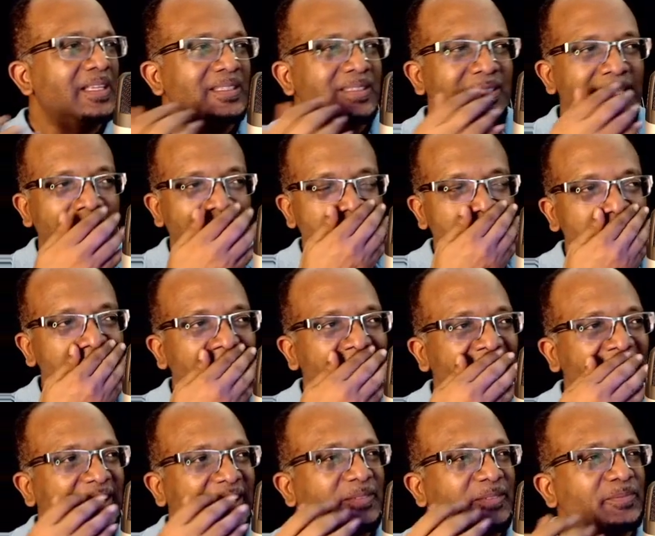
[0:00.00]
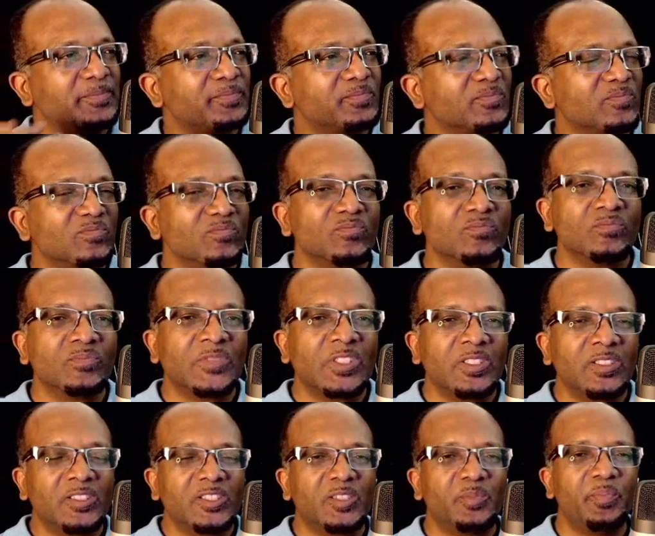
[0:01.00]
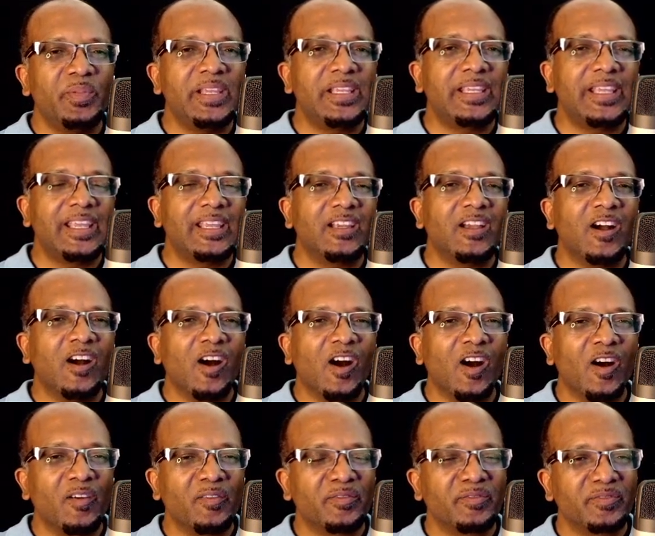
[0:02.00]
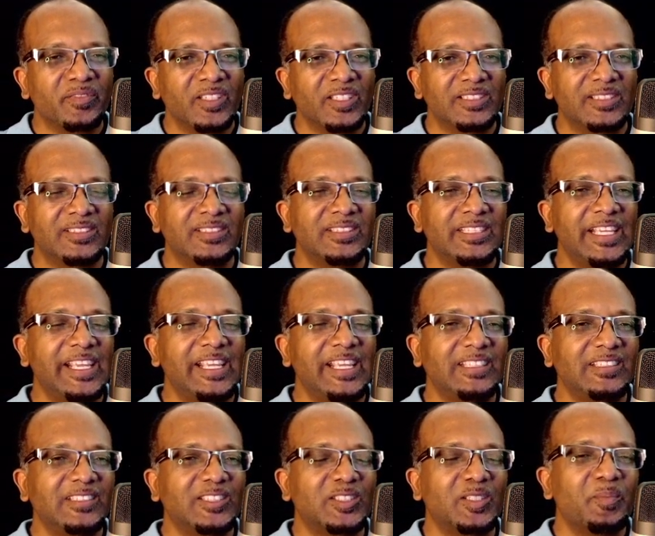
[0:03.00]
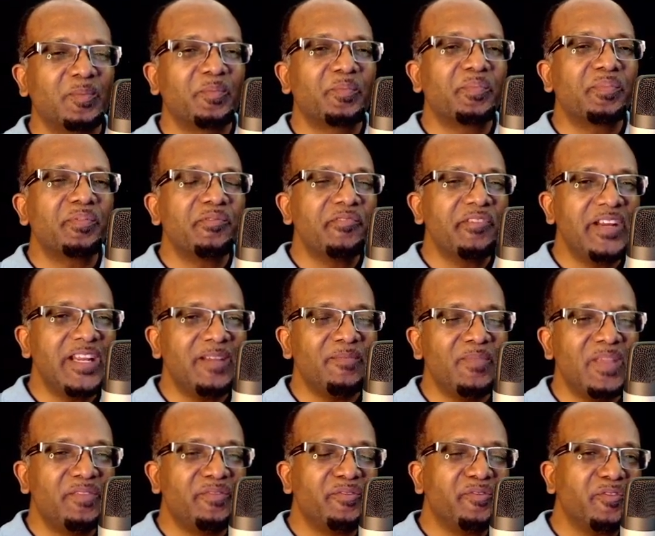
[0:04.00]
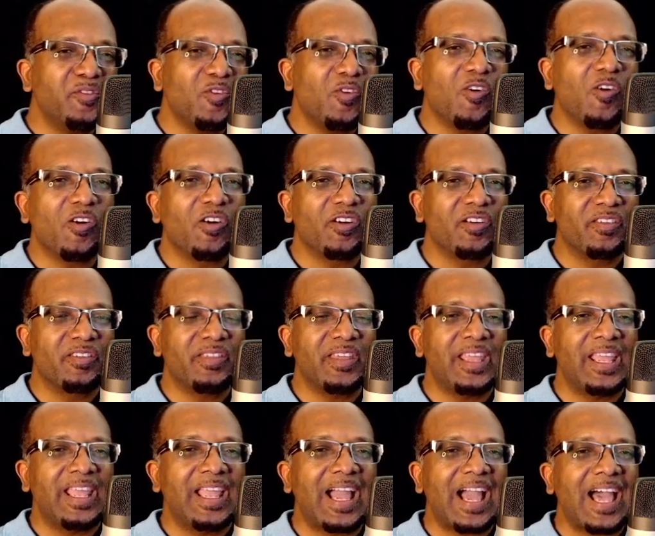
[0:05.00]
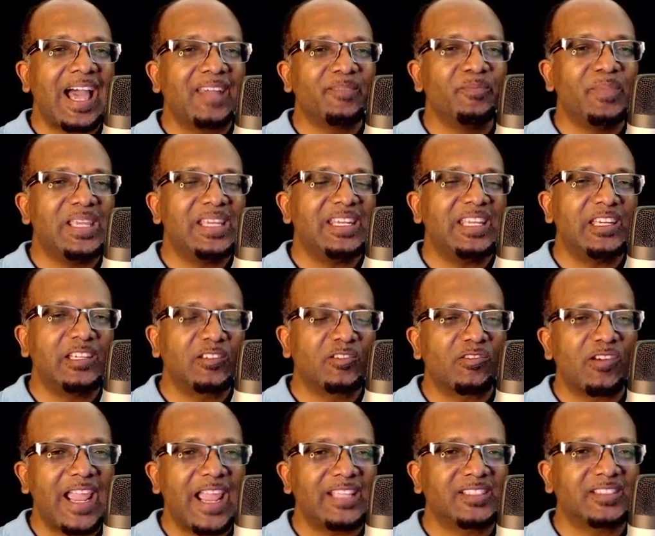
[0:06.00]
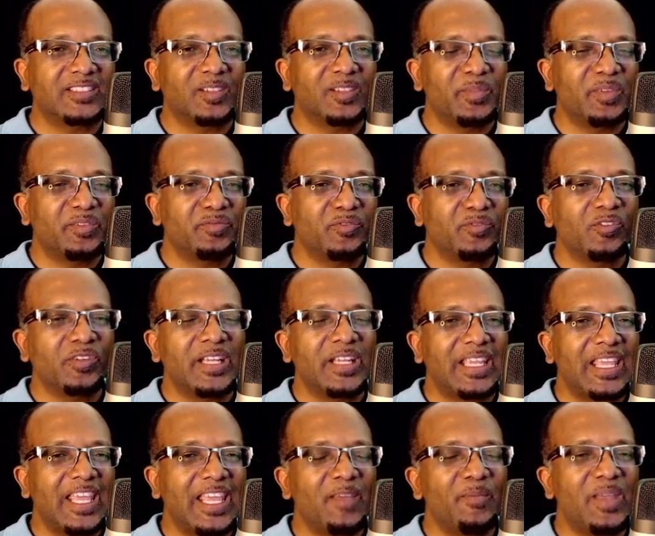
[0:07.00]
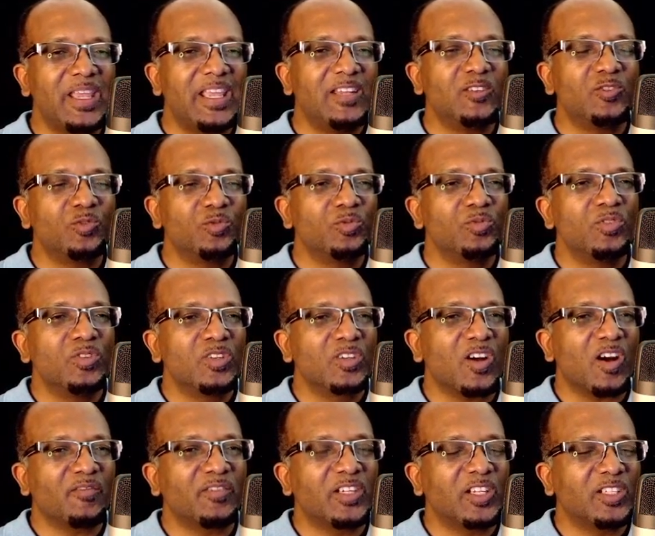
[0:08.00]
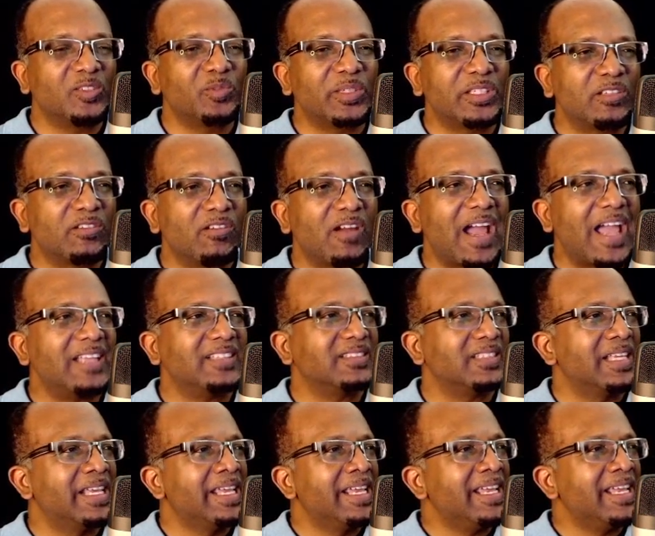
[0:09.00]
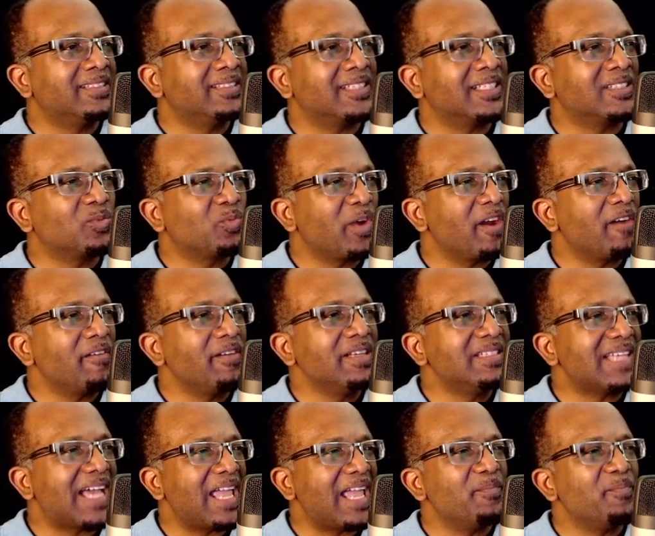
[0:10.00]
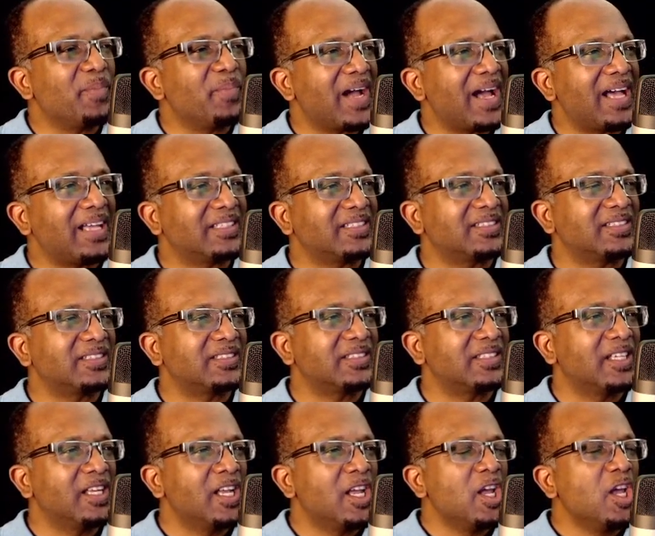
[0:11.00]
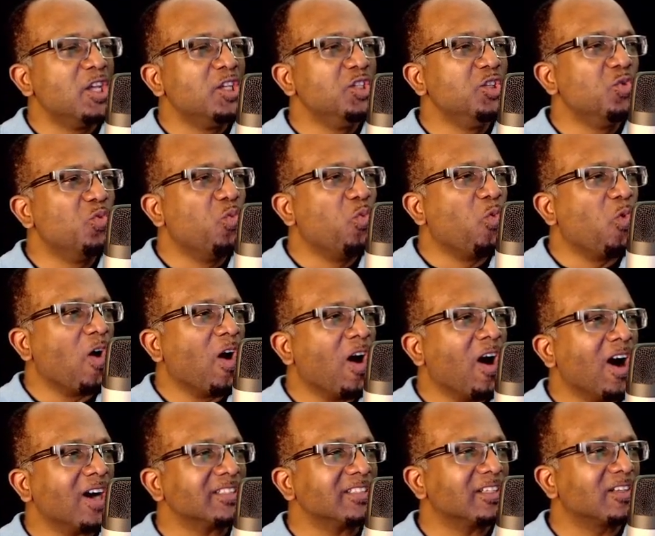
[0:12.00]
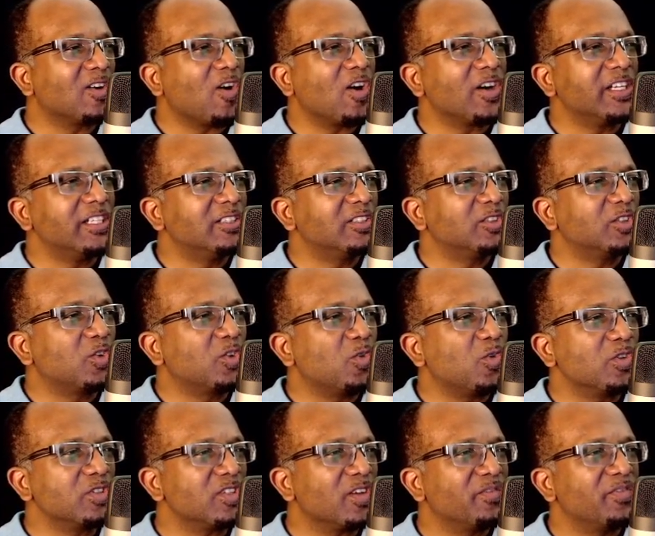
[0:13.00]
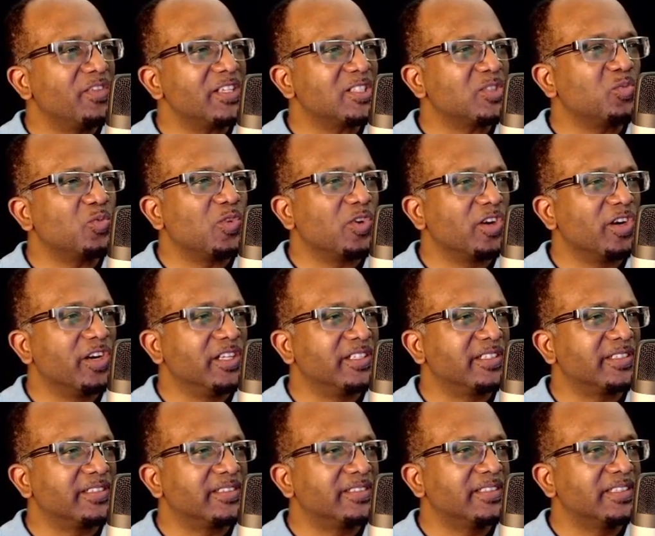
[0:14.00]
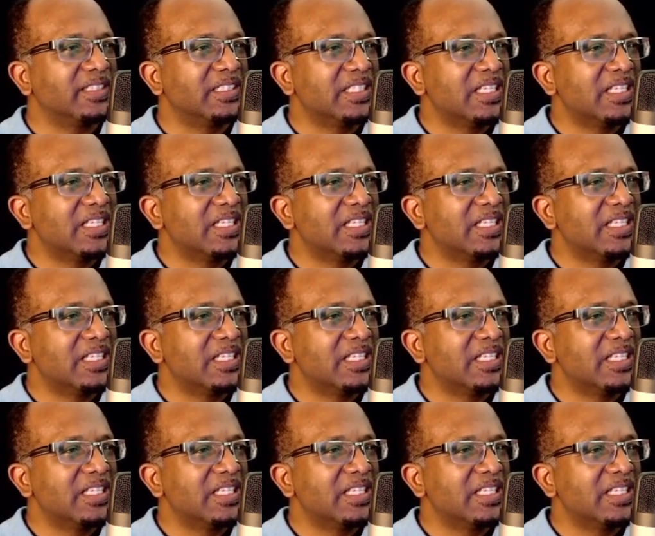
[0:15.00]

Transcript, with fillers: It says there, speaking of the saints pre before they had been in Christ, or before they came into covenant with Christ, it says, where in time past you walked according to the course of this world,